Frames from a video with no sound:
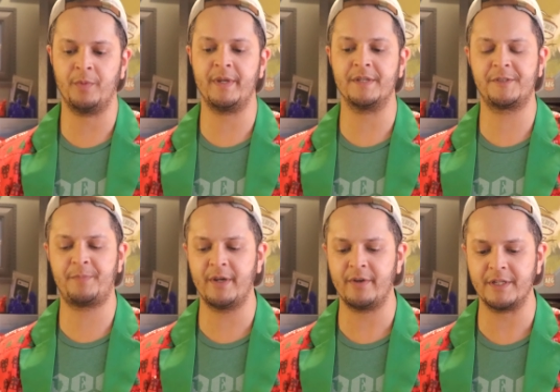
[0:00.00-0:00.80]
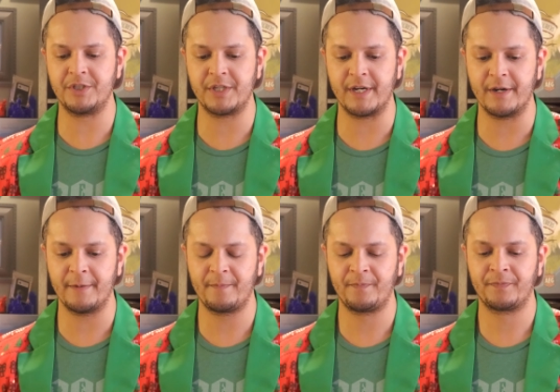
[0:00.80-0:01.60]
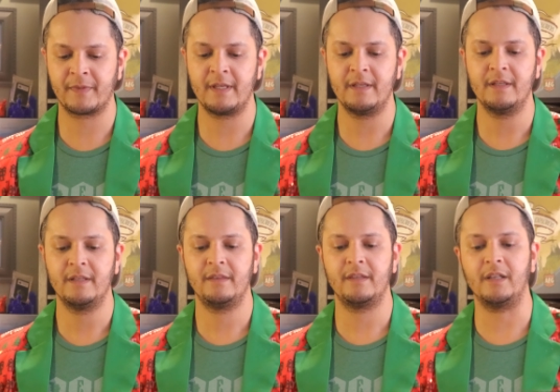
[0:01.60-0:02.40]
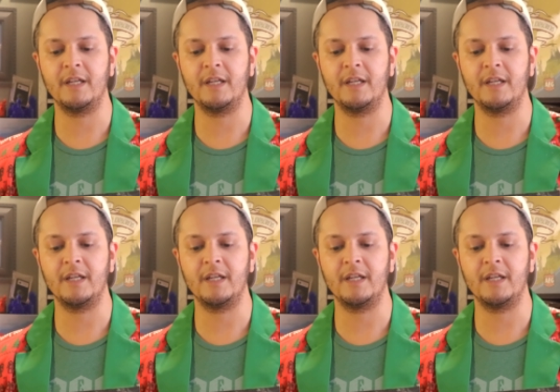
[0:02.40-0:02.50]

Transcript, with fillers: would be a spirited share. The